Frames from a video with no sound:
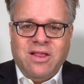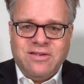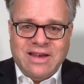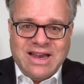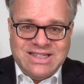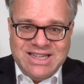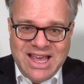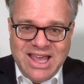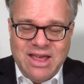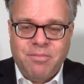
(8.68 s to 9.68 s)
looks like a
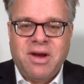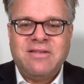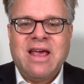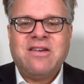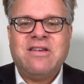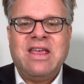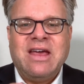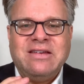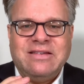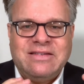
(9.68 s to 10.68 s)
ticket, but it's actually
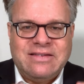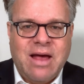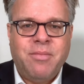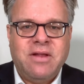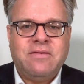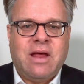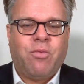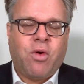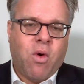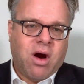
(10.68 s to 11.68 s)
a summons
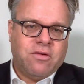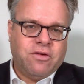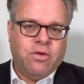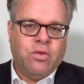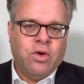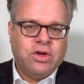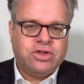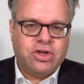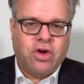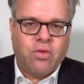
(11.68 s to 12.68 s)
that requires you
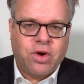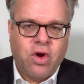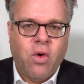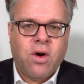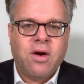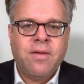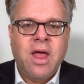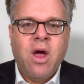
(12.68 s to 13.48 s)
to go to court.